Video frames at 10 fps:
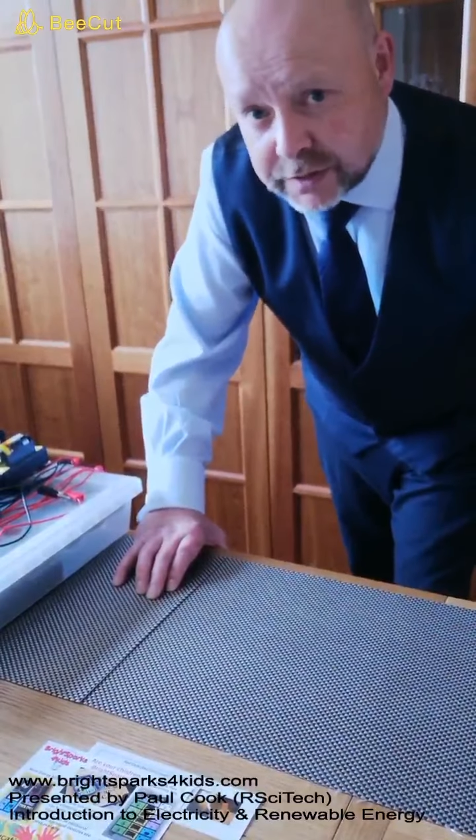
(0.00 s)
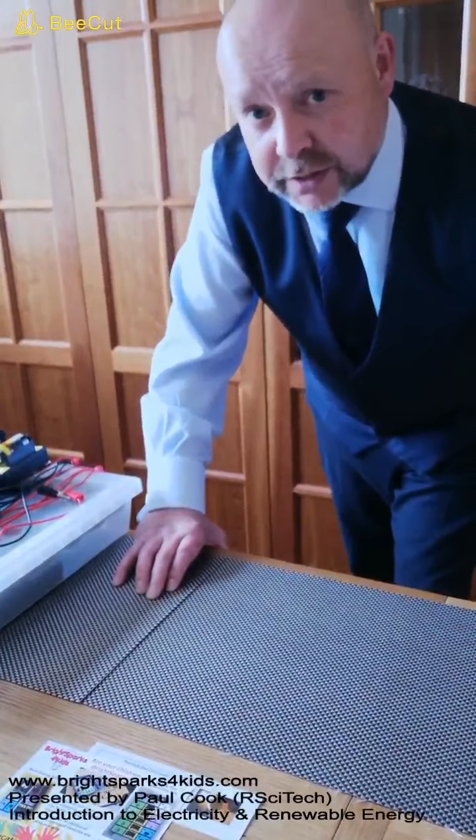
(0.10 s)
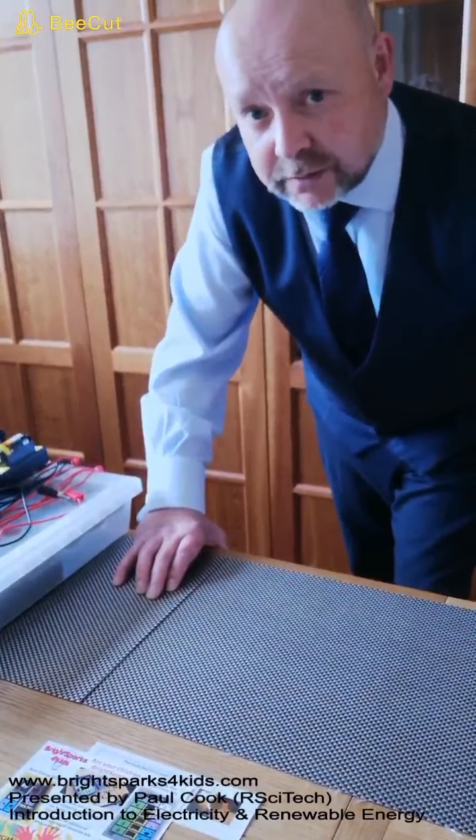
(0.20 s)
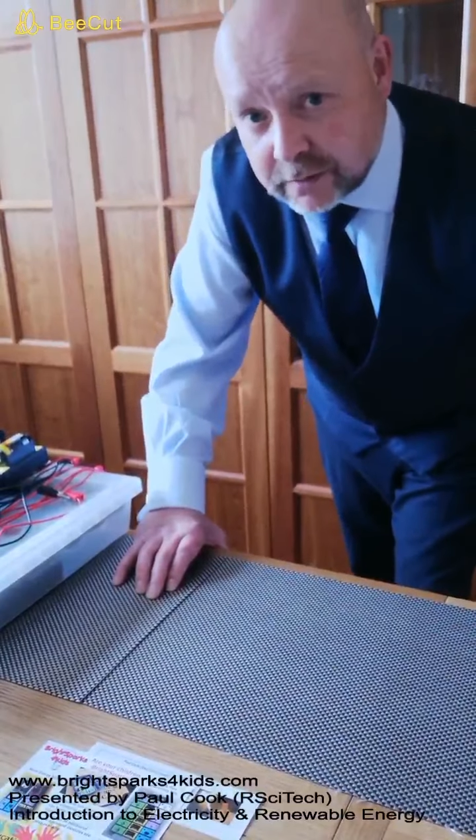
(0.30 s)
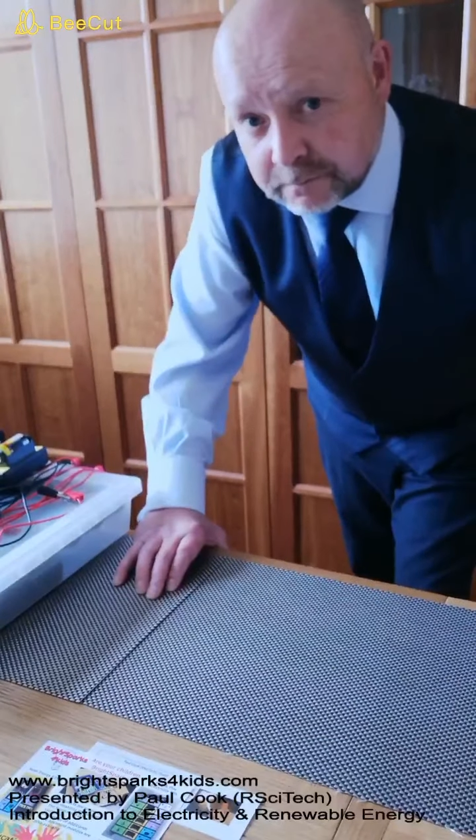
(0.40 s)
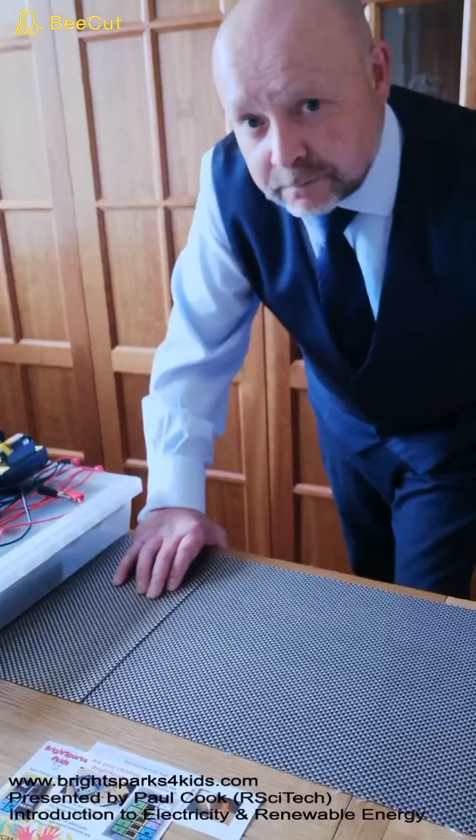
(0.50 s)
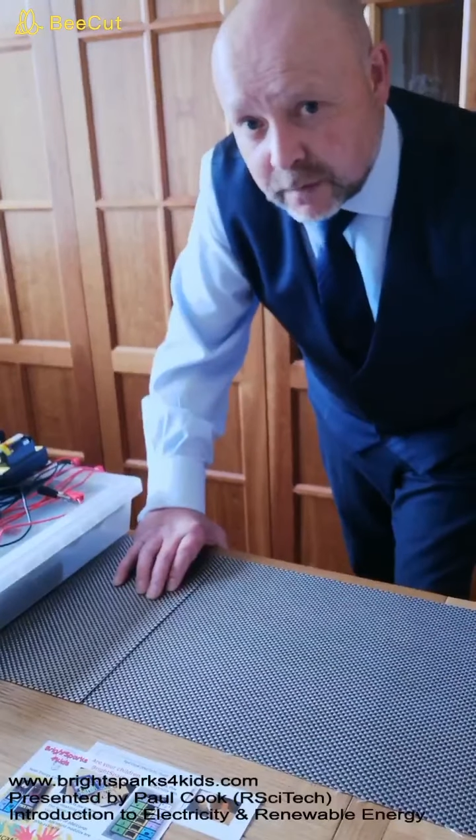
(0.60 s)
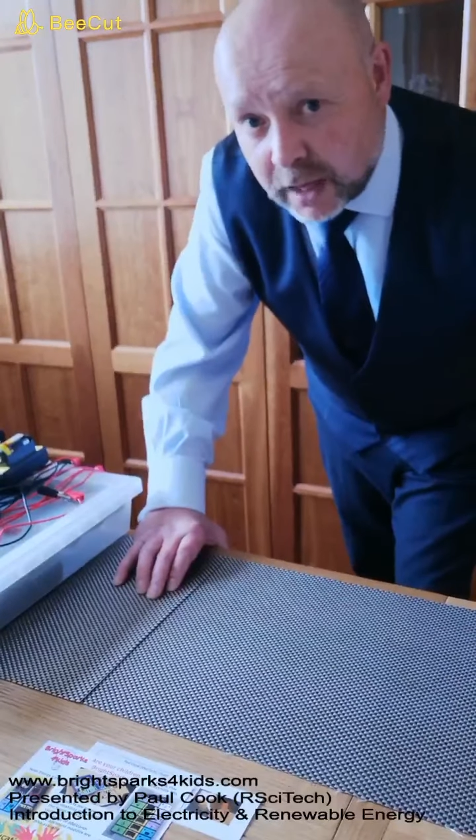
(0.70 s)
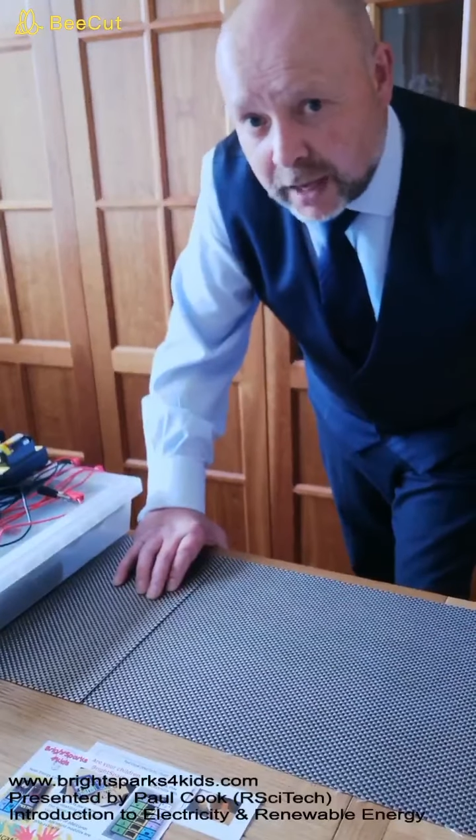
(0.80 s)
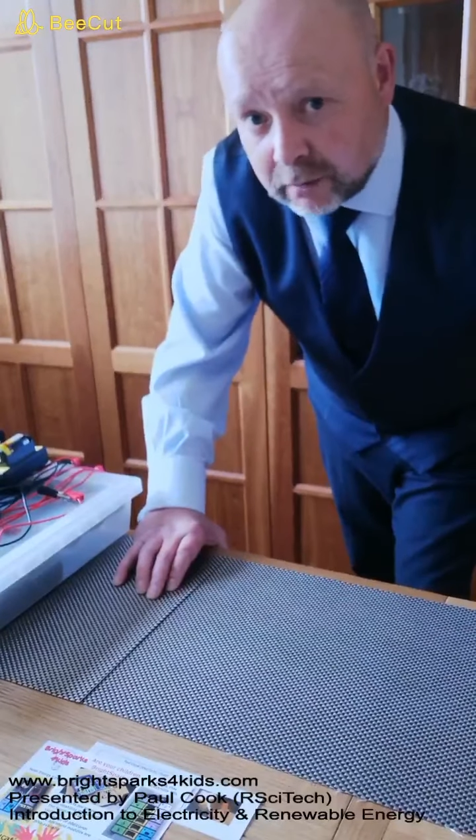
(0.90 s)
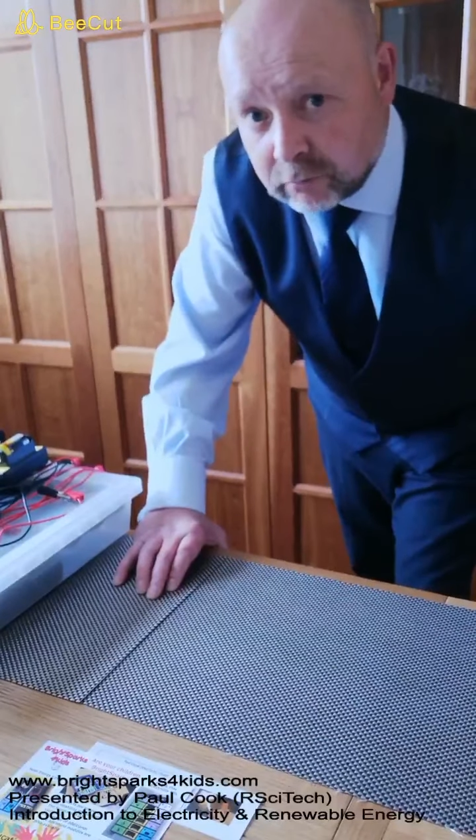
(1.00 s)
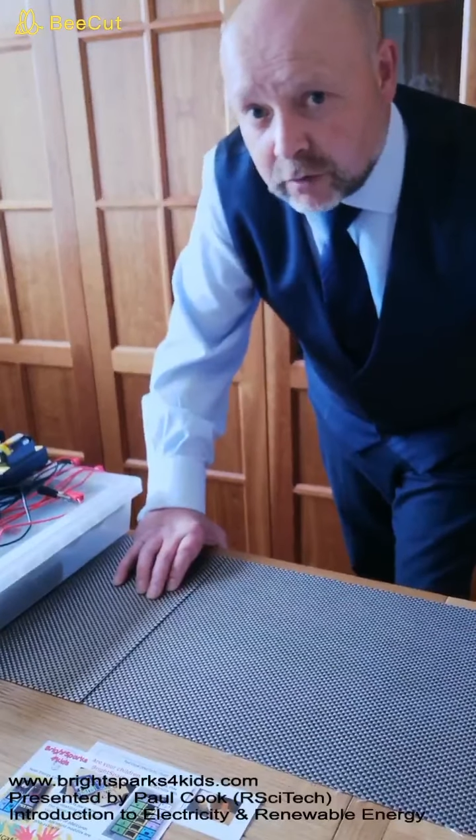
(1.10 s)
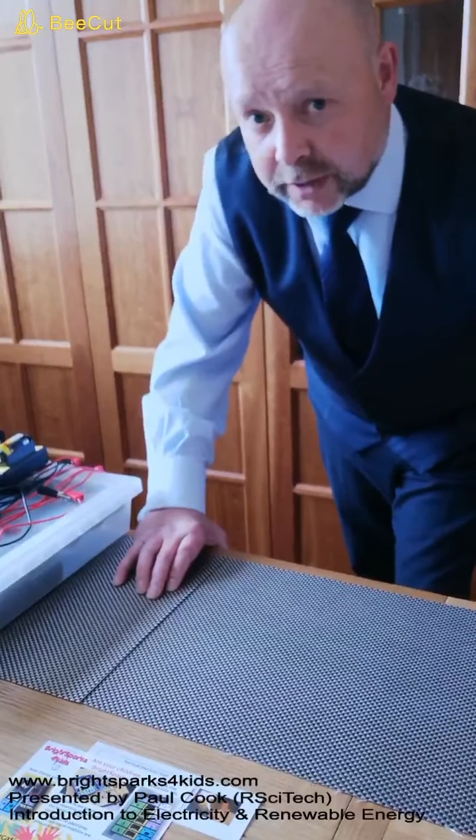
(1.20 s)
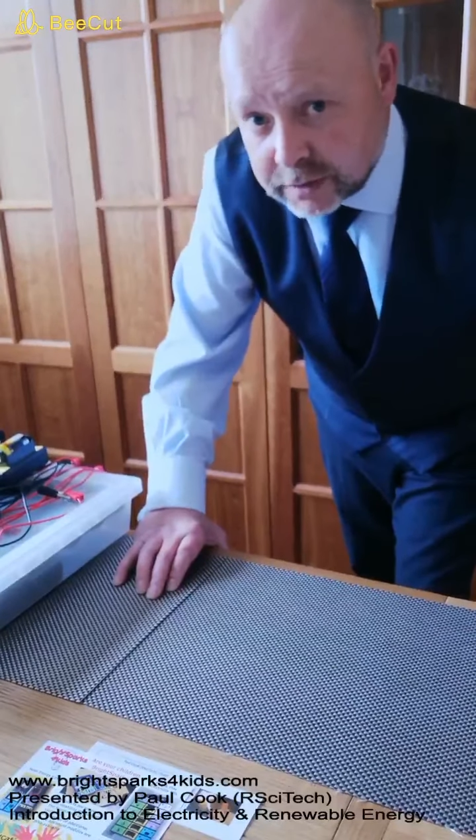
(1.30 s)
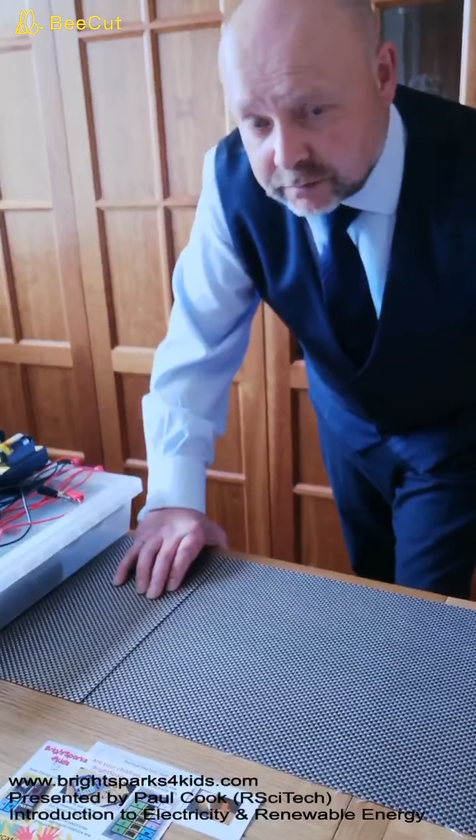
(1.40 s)
it and
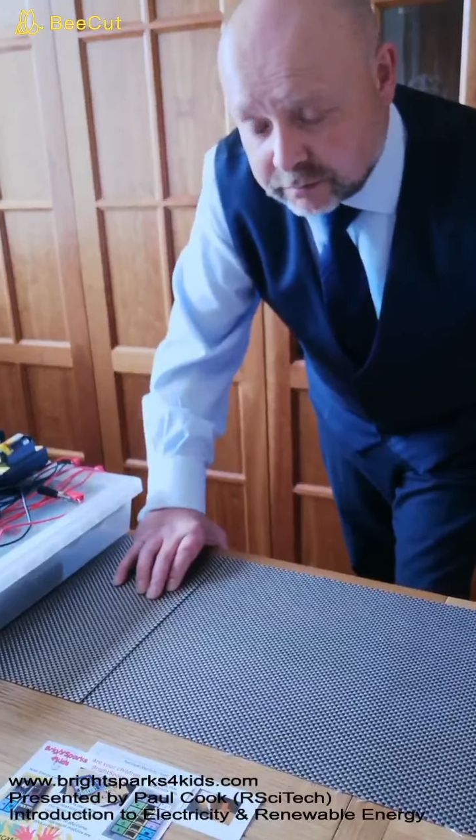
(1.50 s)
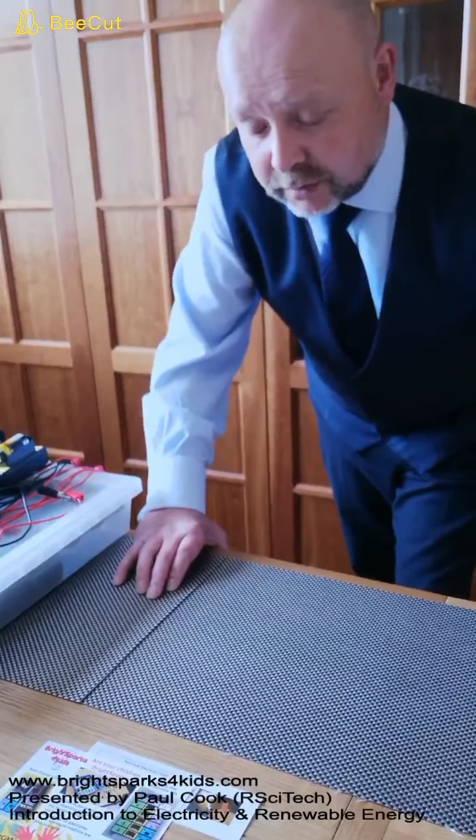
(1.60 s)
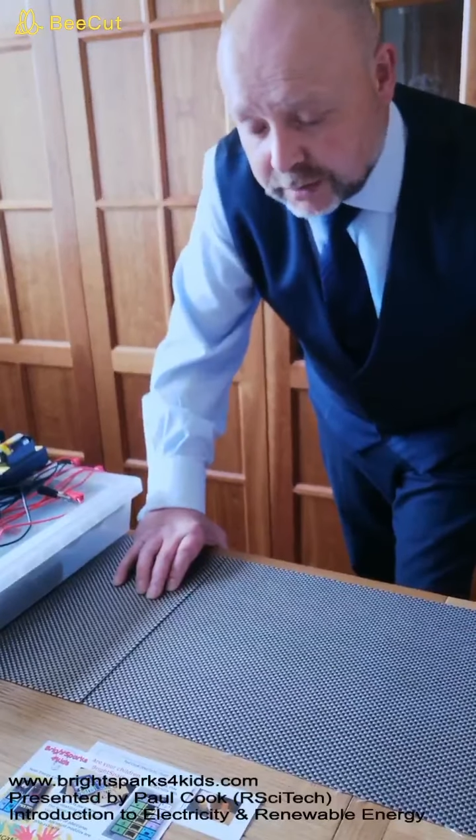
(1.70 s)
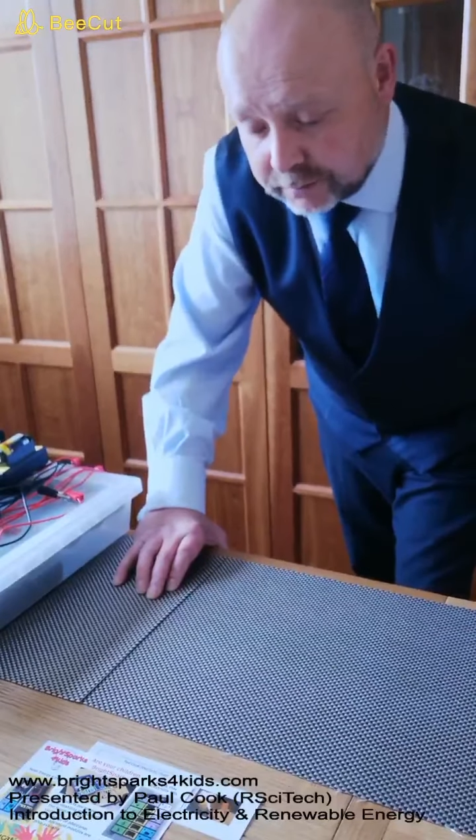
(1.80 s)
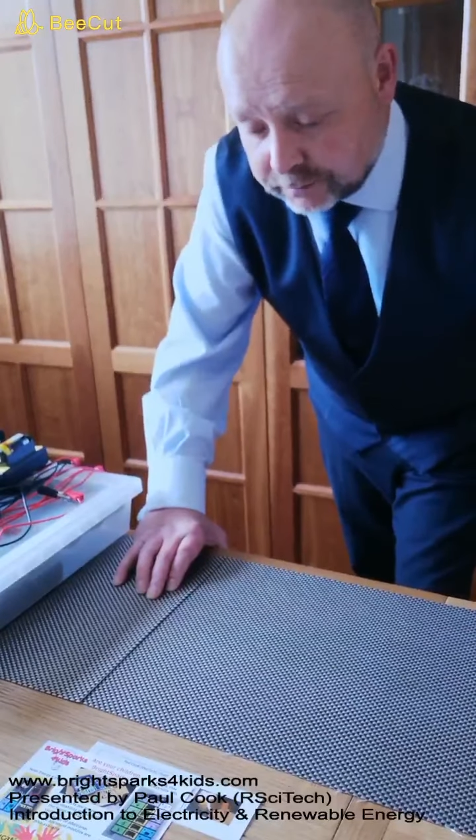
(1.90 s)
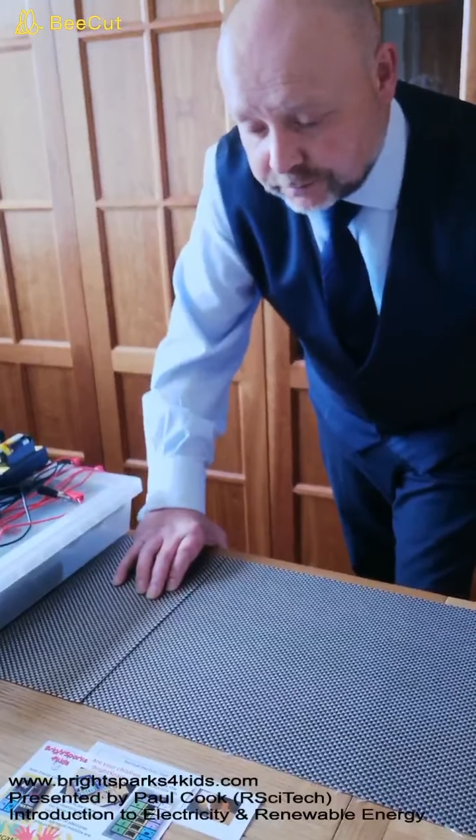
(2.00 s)
rectify it.